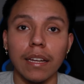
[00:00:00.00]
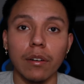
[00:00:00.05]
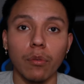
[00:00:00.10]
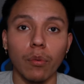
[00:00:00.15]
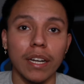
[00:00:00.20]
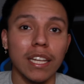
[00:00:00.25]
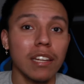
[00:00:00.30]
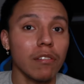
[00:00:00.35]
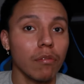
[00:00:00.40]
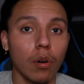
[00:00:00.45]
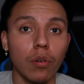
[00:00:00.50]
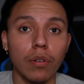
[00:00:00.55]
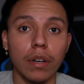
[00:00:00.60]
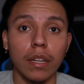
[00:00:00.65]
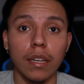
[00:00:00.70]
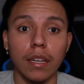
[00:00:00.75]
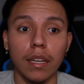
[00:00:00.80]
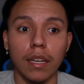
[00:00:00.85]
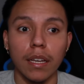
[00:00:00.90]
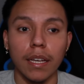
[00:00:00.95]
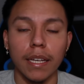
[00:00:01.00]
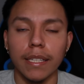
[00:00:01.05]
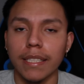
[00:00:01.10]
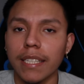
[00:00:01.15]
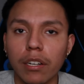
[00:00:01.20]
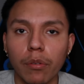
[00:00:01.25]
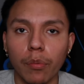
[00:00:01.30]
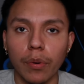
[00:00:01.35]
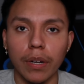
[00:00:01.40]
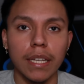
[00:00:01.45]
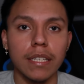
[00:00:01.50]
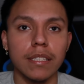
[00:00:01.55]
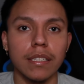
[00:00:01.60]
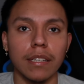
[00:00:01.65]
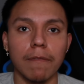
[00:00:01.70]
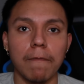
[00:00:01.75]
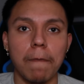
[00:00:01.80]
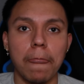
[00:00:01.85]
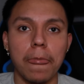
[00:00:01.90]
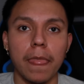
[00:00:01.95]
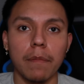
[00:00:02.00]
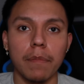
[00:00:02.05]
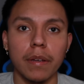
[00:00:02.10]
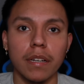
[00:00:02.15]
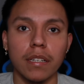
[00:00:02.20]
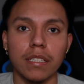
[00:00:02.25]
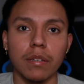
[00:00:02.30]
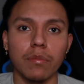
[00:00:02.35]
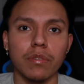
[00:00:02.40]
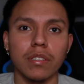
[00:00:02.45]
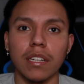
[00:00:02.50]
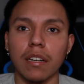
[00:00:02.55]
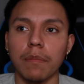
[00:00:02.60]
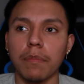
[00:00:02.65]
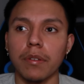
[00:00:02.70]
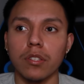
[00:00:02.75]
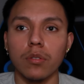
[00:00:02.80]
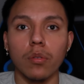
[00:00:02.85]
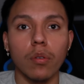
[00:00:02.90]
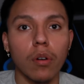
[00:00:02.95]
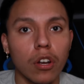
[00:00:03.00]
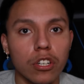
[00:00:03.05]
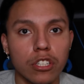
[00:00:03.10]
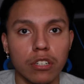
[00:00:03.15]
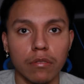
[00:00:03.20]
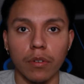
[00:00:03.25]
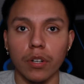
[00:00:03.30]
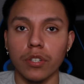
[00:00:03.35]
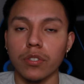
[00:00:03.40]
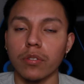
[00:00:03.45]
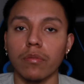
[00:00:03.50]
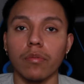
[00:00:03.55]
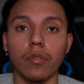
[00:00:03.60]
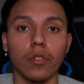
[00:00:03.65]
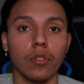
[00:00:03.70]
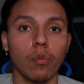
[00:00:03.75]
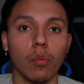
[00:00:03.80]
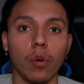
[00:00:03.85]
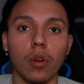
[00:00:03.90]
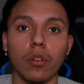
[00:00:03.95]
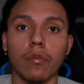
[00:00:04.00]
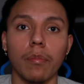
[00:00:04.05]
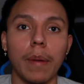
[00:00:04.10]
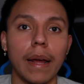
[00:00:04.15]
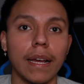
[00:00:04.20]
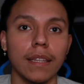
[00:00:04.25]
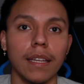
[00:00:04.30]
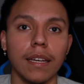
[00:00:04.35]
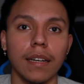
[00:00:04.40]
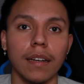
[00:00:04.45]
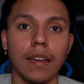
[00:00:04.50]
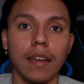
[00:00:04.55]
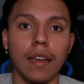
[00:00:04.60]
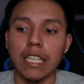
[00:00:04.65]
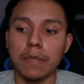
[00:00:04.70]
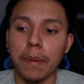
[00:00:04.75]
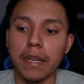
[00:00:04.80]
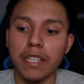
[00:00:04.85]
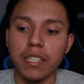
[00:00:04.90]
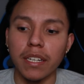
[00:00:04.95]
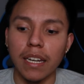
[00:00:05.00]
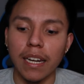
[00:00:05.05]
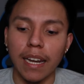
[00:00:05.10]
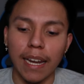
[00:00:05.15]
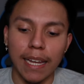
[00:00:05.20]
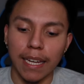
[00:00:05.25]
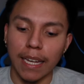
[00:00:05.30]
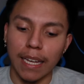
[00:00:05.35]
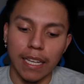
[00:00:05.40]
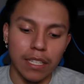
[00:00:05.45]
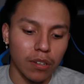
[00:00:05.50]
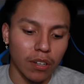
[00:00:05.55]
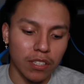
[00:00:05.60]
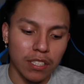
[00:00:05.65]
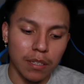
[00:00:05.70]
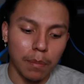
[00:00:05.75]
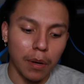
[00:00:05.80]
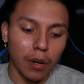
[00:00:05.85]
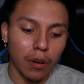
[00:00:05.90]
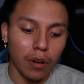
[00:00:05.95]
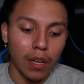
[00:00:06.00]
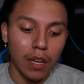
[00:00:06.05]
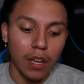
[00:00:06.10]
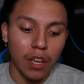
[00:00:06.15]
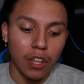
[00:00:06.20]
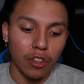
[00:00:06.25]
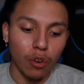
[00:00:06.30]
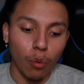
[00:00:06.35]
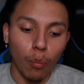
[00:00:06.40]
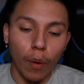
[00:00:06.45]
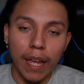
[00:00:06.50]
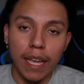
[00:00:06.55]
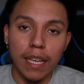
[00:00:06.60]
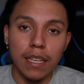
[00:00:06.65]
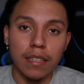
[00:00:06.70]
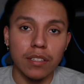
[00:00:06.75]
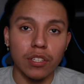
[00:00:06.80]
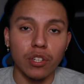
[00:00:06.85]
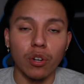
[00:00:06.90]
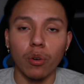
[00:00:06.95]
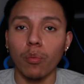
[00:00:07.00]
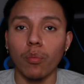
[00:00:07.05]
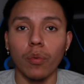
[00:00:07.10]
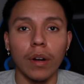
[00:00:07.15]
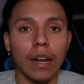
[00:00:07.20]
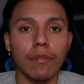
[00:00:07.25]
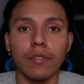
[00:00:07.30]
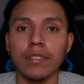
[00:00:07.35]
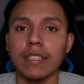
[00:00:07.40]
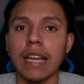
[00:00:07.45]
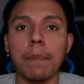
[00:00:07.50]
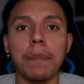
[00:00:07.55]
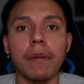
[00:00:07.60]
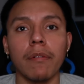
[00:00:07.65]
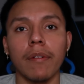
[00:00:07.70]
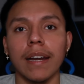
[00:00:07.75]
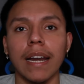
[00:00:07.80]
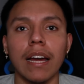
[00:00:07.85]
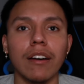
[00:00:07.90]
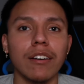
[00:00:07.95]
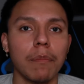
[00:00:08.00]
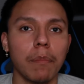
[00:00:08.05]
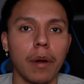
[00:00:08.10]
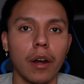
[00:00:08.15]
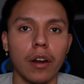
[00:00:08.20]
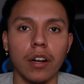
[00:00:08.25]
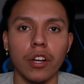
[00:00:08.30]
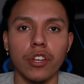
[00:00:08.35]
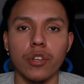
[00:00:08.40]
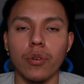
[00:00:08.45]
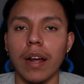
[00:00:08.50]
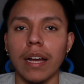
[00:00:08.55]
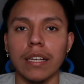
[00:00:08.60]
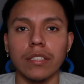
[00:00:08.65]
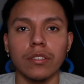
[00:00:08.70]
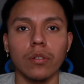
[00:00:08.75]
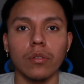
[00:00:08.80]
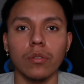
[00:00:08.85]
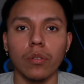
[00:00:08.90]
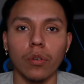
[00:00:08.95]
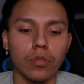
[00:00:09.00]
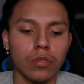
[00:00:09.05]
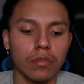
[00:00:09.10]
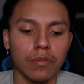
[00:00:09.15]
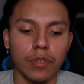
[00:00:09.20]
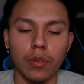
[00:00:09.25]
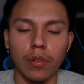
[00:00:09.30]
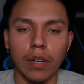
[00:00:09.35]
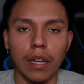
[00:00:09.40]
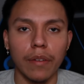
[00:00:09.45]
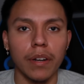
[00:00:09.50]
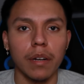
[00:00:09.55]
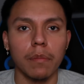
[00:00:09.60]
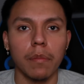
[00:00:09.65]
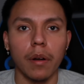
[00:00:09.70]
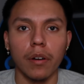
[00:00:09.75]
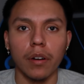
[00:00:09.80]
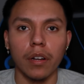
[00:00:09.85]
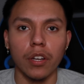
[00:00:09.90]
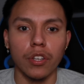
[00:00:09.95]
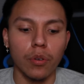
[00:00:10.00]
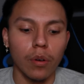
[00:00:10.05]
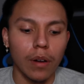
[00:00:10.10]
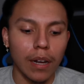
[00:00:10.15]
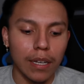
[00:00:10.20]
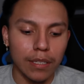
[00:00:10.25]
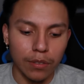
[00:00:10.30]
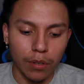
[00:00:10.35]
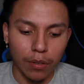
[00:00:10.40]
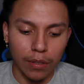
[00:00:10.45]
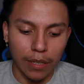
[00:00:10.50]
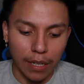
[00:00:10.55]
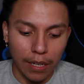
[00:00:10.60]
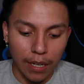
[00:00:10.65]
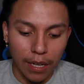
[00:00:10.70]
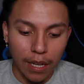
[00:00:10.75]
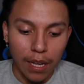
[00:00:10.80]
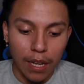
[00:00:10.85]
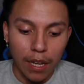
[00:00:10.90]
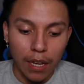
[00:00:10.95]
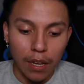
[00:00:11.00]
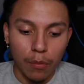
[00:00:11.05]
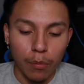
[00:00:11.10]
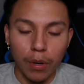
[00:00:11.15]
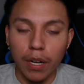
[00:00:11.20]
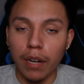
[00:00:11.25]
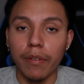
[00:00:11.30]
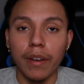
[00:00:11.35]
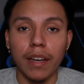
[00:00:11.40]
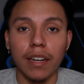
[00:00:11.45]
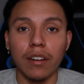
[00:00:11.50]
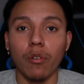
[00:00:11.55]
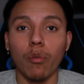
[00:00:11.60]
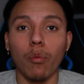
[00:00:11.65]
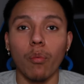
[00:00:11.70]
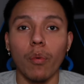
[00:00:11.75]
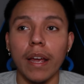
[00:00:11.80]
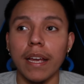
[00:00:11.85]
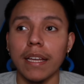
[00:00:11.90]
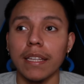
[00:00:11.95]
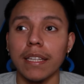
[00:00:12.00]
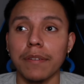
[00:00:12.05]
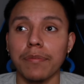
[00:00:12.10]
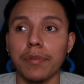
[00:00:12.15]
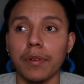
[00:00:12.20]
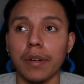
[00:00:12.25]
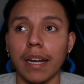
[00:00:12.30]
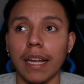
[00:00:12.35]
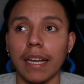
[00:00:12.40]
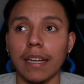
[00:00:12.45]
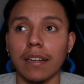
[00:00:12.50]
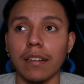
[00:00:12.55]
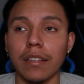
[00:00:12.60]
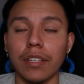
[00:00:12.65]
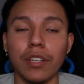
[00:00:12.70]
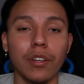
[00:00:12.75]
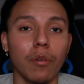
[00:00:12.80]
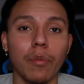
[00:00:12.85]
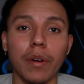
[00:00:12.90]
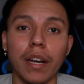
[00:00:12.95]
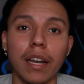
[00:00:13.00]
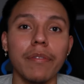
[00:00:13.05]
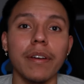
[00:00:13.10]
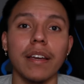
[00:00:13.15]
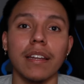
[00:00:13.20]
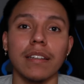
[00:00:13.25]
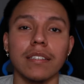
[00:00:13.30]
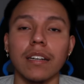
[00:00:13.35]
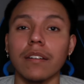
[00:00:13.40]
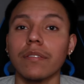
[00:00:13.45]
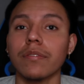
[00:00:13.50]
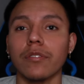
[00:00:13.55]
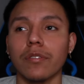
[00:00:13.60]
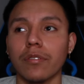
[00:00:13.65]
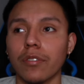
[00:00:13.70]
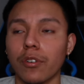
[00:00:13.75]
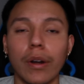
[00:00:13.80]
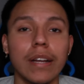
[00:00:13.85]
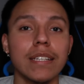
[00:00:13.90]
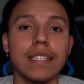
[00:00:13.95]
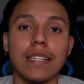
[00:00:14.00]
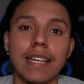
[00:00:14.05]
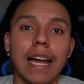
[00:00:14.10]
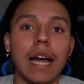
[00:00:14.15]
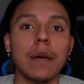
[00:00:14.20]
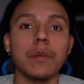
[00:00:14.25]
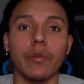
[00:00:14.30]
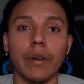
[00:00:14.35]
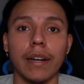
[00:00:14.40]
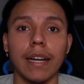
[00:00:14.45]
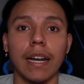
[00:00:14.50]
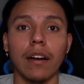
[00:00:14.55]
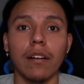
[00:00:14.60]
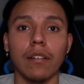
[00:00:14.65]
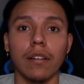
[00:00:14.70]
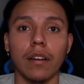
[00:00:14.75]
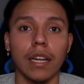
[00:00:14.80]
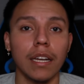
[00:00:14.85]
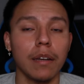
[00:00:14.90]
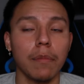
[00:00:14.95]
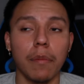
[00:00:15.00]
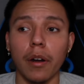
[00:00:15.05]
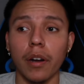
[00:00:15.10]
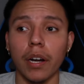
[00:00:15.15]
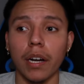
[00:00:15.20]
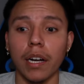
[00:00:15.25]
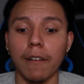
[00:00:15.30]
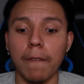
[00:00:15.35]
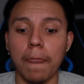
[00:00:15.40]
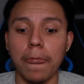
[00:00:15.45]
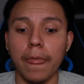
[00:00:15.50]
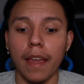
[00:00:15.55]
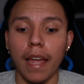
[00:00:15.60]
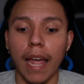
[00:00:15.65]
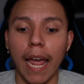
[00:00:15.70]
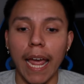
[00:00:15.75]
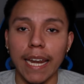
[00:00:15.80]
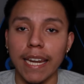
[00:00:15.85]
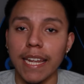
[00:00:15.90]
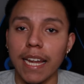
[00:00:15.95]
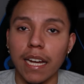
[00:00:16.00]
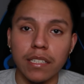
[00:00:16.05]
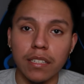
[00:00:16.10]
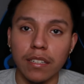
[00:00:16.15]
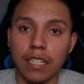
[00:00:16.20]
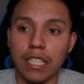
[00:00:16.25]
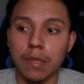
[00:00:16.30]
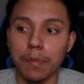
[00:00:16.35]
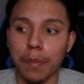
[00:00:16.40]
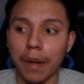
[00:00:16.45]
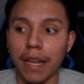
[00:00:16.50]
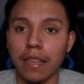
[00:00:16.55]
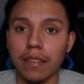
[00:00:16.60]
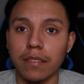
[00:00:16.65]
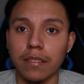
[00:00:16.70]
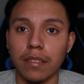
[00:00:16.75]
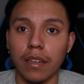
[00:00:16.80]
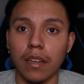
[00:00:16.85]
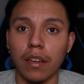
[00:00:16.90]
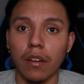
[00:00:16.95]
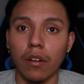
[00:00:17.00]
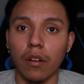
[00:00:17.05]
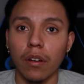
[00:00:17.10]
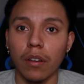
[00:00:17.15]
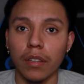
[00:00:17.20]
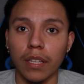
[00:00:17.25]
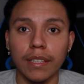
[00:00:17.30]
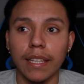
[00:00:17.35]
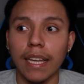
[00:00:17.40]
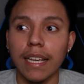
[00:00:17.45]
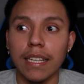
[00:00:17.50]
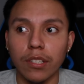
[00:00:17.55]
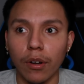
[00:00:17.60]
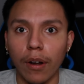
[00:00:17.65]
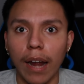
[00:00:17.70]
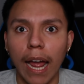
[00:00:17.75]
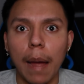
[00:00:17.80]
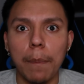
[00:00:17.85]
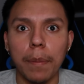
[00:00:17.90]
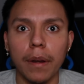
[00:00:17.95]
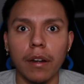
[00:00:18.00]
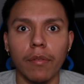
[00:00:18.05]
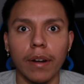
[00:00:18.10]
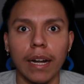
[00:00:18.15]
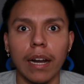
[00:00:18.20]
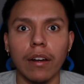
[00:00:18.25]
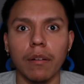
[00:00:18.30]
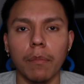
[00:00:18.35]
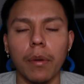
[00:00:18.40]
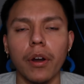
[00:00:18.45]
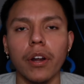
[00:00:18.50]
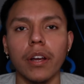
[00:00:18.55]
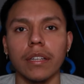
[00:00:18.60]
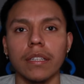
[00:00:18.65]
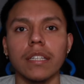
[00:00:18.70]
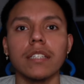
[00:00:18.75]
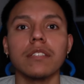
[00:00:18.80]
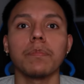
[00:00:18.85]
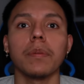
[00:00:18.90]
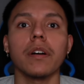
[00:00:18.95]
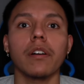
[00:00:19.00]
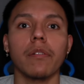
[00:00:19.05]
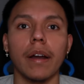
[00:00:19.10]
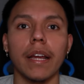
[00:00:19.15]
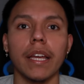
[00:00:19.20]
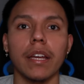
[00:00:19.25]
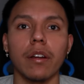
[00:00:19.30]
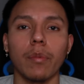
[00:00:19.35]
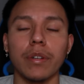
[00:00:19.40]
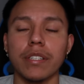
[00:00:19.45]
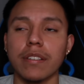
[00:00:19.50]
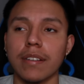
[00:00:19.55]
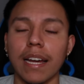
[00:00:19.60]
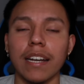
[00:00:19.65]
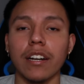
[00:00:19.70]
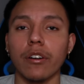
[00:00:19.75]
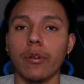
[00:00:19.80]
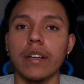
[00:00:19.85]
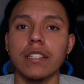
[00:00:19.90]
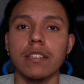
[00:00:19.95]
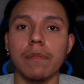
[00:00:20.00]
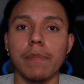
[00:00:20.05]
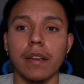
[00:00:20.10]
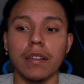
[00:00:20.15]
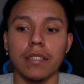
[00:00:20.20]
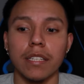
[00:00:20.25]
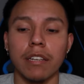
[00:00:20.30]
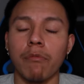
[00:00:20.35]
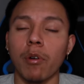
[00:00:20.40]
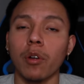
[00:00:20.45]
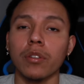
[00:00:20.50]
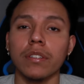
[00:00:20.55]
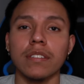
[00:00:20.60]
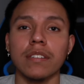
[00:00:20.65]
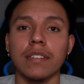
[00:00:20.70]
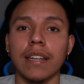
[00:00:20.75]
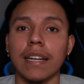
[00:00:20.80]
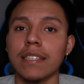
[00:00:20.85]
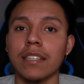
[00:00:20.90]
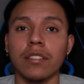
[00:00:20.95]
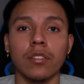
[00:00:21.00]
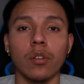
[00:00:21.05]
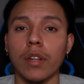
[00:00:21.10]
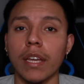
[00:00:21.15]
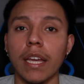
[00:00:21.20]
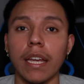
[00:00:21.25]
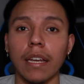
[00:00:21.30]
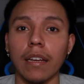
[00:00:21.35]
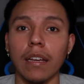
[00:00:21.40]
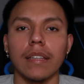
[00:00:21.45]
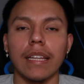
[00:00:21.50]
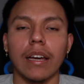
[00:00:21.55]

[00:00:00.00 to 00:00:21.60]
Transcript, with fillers: then when he wrote it, he didn't release it because it was going to be too controversial for the world back then especially like it talks about the ways you know whatever's happening right now in america you guys know those of you who live in america you guys know that we're living in a way different like you know we're living in tough crazy times right now in america and he actually explains the things that are happening right now in America in this book right here, which is kind of crazy because he wrote this in 1938.